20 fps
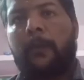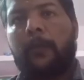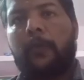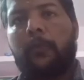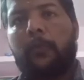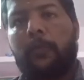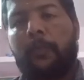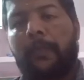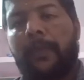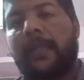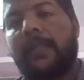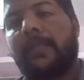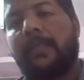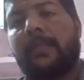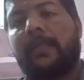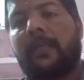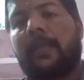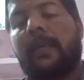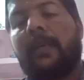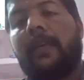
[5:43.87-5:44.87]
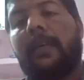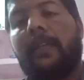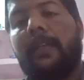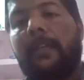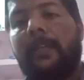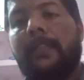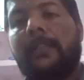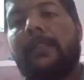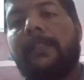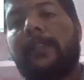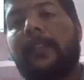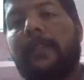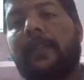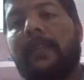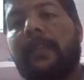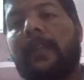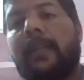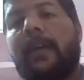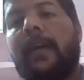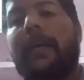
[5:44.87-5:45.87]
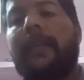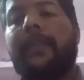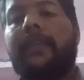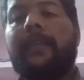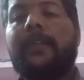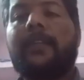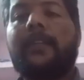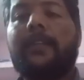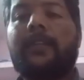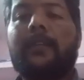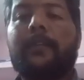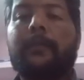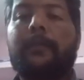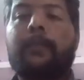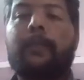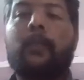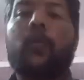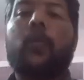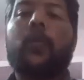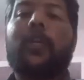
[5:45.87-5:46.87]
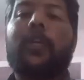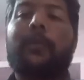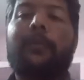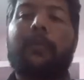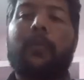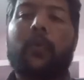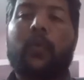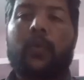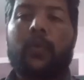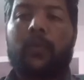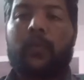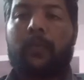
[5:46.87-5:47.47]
You must listen a year more and more.